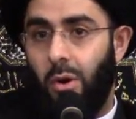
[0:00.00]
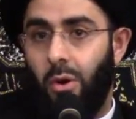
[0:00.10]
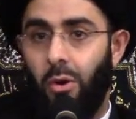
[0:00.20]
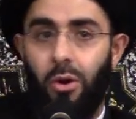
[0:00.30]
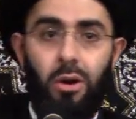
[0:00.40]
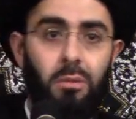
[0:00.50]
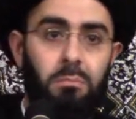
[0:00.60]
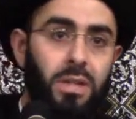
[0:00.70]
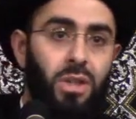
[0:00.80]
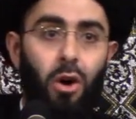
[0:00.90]
Or
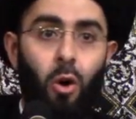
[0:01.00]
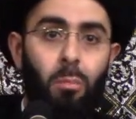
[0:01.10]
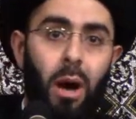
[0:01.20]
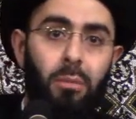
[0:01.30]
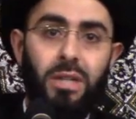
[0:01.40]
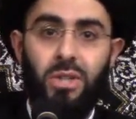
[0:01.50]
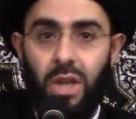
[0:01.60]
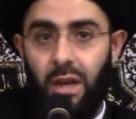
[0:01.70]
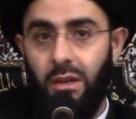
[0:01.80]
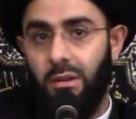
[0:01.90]
President Obama
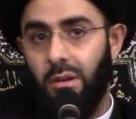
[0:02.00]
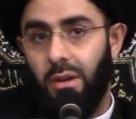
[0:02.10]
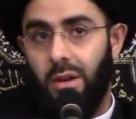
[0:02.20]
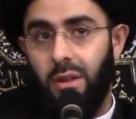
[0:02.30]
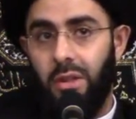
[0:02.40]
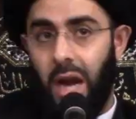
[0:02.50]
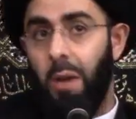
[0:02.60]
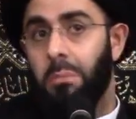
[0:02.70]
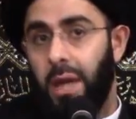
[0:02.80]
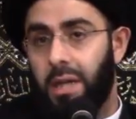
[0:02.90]
say that
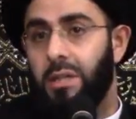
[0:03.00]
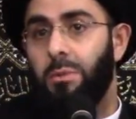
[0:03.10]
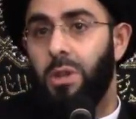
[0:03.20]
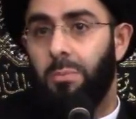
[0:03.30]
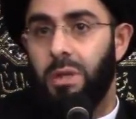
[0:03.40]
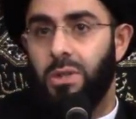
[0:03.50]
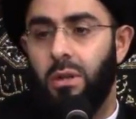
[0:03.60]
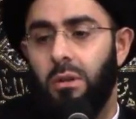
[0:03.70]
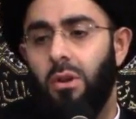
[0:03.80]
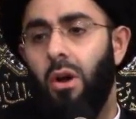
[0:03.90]
I'm lucky to be the
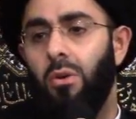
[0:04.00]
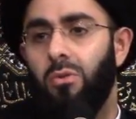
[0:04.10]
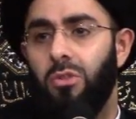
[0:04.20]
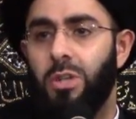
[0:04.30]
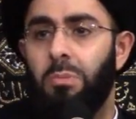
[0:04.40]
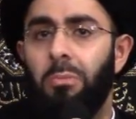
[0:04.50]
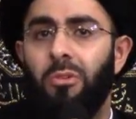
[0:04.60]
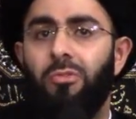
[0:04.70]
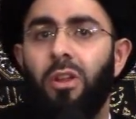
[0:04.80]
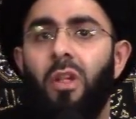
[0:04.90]
president? No, these people
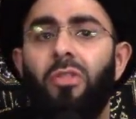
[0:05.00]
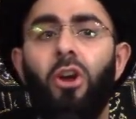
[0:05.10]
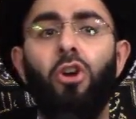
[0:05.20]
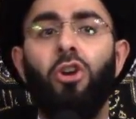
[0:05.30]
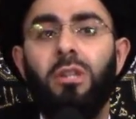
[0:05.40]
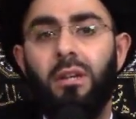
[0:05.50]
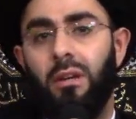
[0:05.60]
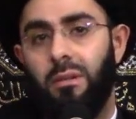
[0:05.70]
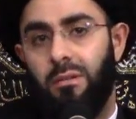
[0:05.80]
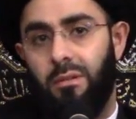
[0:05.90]
feel that they earned
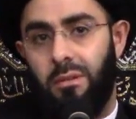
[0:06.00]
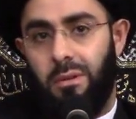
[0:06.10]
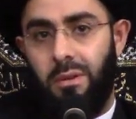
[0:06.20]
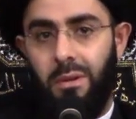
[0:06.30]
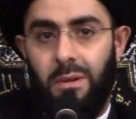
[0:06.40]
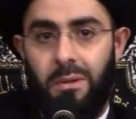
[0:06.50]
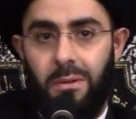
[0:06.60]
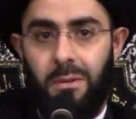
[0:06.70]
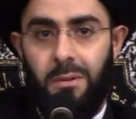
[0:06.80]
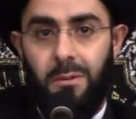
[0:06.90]
it.
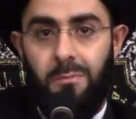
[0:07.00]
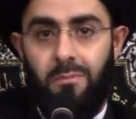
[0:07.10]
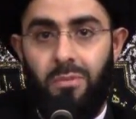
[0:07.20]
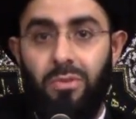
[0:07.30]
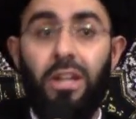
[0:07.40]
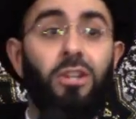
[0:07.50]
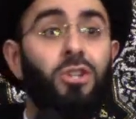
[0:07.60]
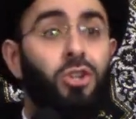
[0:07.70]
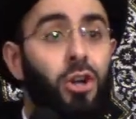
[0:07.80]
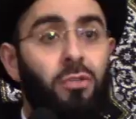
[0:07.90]
They
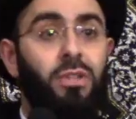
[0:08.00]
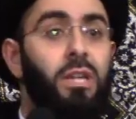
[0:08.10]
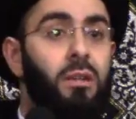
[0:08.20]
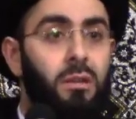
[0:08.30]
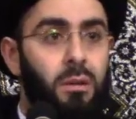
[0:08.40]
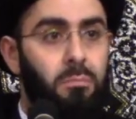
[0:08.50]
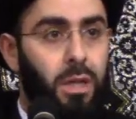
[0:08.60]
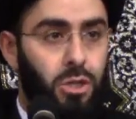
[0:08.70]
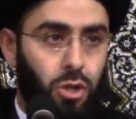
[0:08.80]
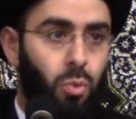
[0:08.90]
deserved it
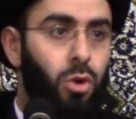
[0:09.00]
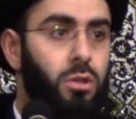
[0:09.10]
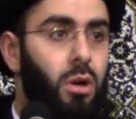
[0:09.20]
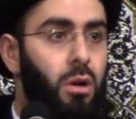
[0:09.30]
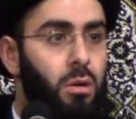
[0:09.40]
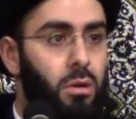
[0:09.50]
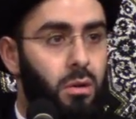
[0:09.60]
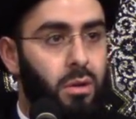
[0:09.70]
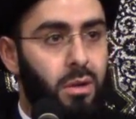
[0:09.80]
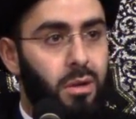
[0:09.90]
because they worked hard.
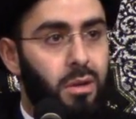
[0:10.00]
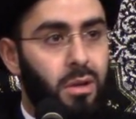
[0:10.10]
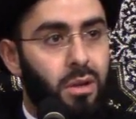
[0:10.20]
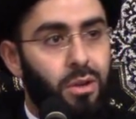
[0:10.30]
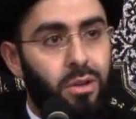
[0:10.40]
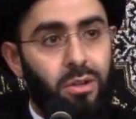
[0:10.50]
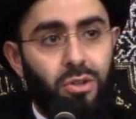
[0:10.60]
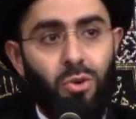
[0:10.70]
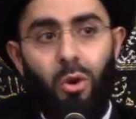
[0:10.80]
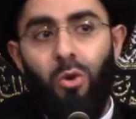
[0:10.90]

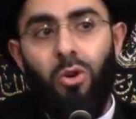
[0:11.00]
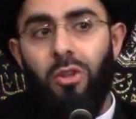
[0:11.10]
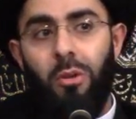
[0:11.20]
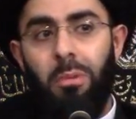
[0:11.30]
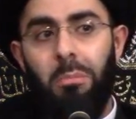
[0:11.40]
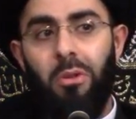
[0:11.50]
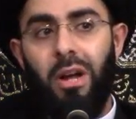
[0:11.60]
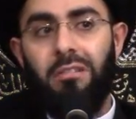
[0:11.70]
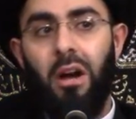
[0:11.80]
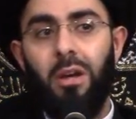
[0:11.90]
So who are the people
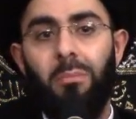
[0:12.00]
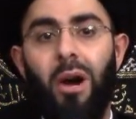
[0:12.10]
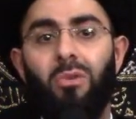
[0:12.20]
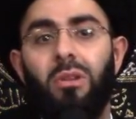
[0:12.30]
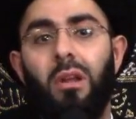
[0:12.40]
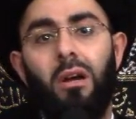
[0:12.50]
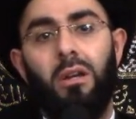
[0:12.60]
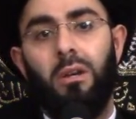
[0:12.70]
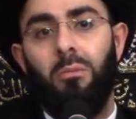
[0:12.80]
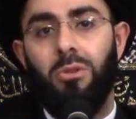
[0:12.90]
that talk about
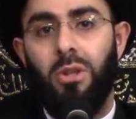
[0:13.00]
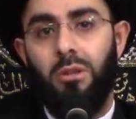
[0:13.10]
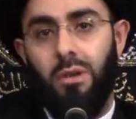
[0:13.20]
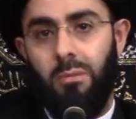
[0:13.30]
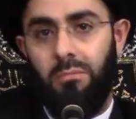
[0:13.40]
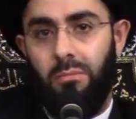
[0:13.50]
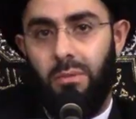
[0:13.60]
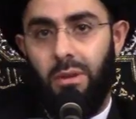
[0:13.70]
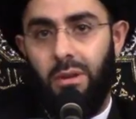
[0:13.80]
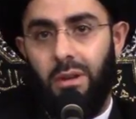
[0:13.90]
luck most of the time?
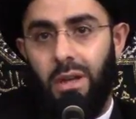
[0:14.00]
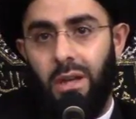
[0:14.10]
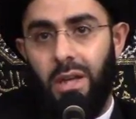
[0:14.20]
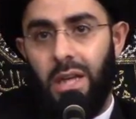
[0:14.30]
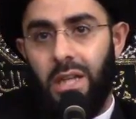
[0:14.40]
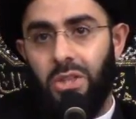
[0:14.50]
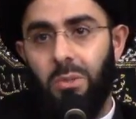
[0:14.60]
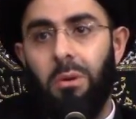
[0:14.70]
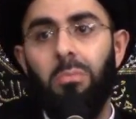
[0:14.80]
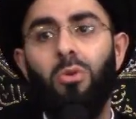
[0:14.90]
It's the
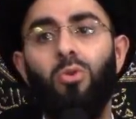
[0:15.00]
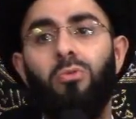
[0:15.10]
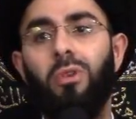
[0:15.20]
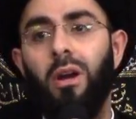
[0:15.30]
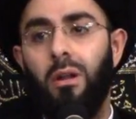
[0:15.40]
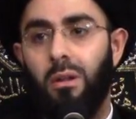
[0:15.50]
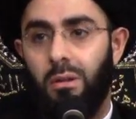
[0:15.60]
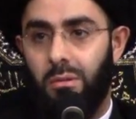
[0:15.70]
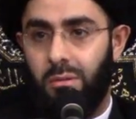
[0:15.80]
people who fail.